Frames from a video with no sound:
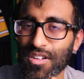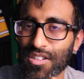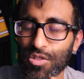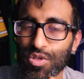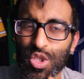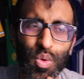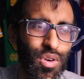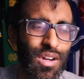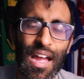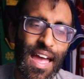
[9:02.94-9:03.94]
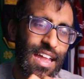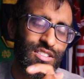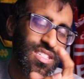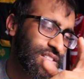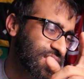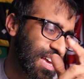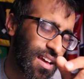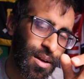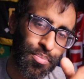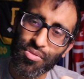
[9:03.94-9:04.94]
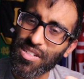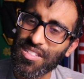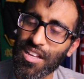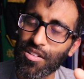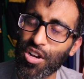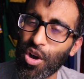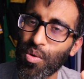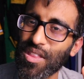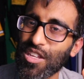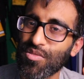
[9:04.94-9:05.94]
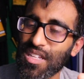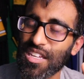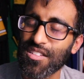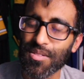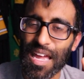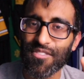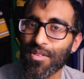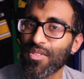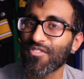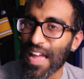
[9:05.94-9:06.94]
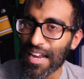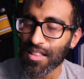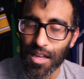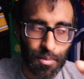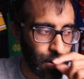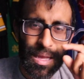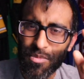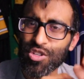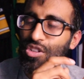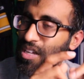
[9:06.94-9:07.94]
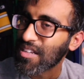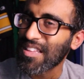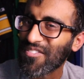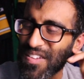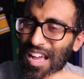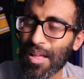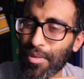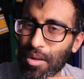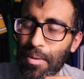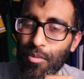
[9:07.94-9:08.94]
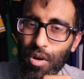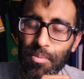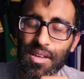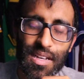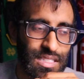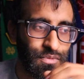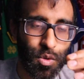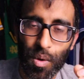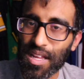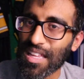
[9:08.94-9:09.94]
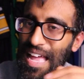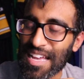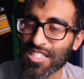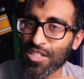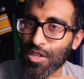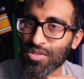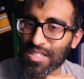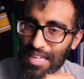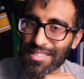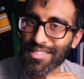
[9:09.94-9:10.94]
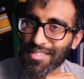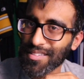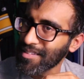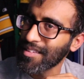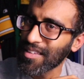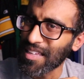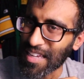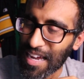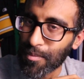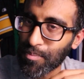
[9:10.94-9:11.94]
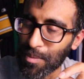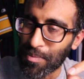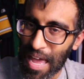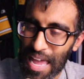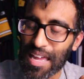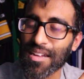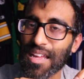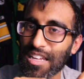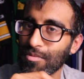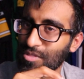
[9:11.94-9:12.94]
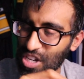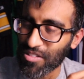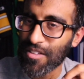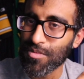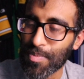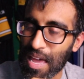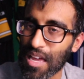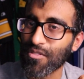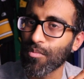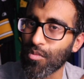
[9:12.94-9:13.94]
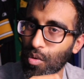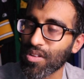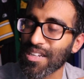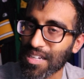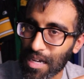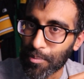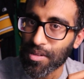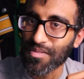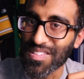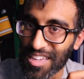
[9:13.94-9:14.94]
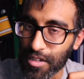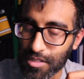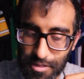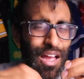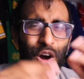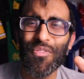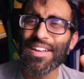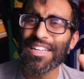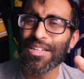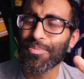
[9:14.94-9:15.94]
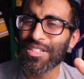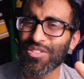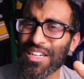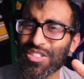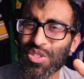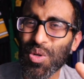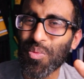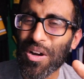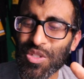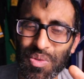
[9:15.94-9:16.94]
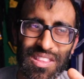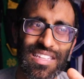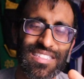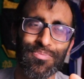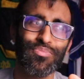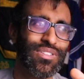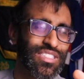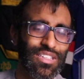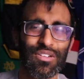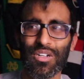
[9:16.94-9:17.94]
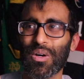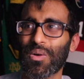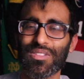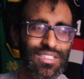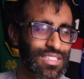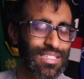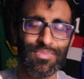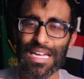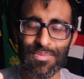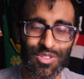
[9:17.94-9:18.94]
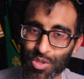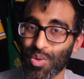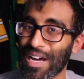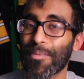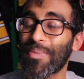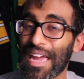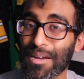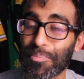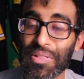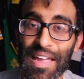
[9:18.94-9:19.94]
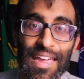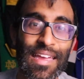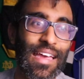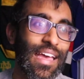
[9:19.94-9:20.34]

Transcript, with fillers: a new tour and you see there's a pre-sale code that you need to get from the fan club, maybe you should look into that fan club a little bit more, because if you want to get access to those seats, you gotta be paying, and you generally have to be paying for more than a couple of years. Hopefully I didn't depress you guys too much with this. Pre-sale codes, sometimes you do gotta pay to play,